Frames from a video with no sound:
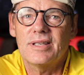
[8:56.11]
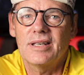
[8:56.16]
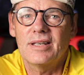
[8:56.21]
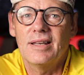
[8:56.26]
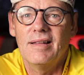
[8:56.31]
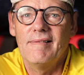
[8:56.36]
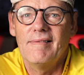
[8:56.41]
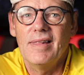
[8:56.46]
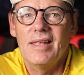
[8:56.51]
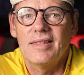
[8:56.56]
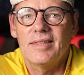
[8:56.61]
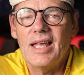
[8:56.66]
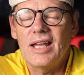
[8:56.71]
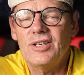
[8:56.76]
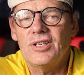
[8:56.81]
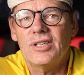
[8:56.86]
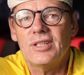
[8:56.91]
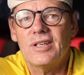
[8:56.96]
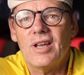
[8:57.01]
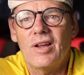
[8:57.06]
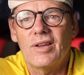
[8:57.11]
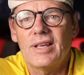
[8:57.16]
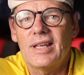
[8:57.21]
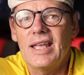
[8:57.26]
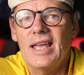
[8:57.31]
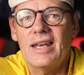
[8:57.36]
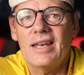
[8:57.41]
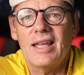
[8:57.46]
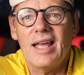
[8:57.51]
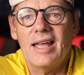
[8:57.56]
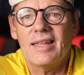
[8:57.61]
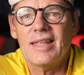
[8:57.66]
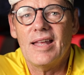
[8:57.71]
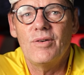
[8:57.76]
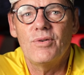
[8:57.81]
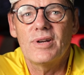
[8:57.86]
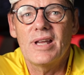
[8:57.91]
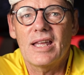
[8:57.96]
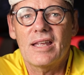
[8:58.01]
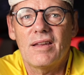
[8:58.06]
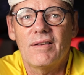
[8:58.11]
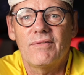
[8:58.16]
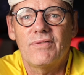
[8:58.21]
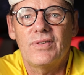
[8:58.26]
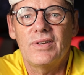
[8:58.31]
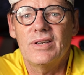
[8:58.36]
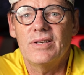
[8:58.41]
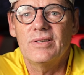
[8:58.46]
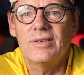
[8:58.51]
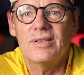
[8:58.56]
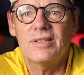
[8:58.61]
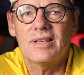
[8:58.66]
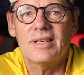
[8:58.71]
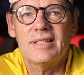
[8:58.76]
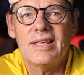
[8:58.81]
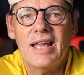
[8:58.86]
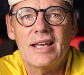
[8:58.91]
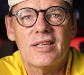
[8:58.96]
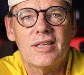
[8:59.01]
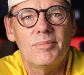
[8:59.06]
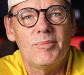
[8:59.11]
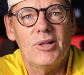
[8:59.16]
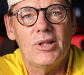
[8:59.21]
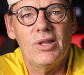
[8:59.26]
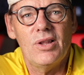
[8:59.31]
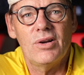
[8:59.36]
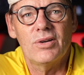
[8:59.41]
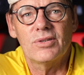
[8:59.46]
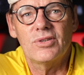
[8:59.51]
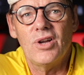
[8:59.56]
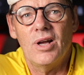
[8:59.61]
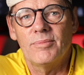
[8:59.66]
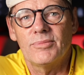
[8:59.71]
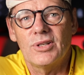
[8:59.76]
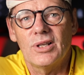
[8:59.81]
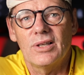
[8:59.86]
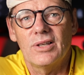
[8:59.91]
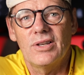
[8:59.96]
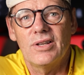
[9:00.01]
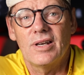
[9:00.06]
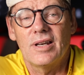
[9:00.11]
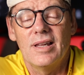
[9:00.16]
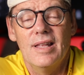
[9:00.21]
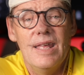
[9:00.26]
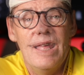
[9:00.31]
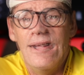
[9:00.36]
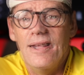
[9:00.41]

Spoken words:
And they just don't get it, and they all get confused, and it takes them a long time to learn it.